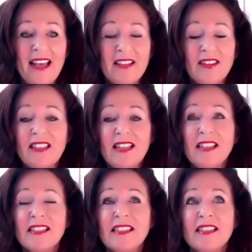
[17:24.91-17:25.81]
and
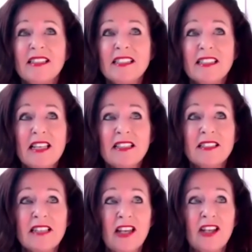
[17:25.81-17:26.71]
this this
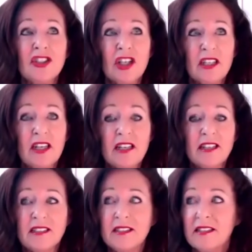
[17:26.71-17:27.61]
sensation
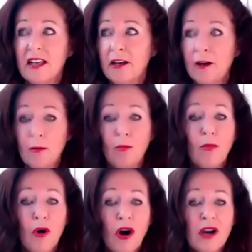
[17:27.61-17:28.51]
is uh,
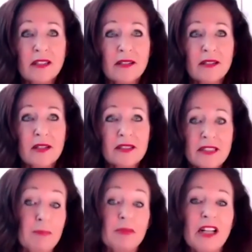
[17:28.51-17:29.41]
more
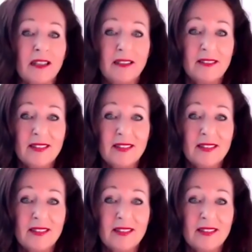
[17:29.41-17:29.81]
subtle